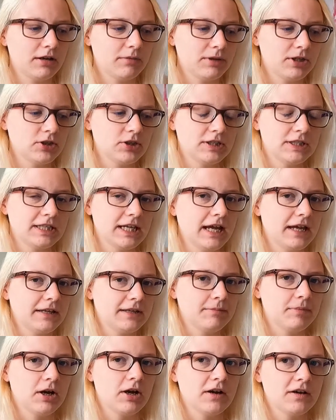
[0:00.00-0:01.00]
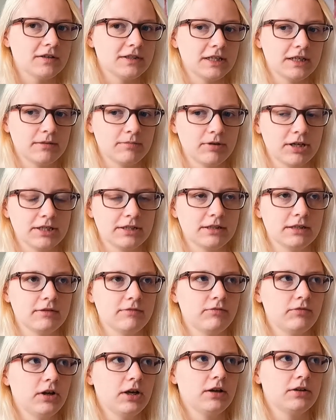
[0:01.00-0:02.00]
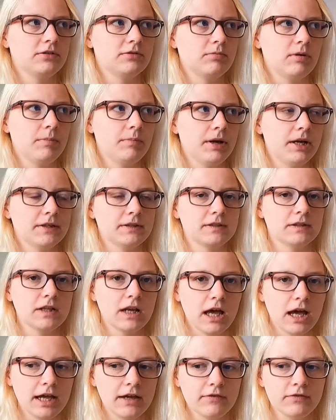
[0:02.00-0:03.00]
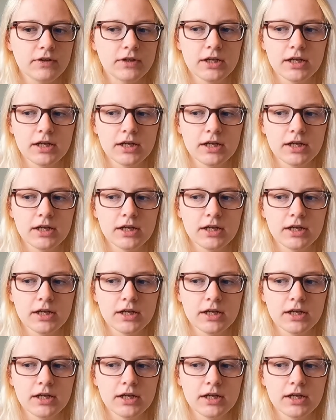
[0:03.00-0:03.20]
which is set in the past and the present and follows one person's life.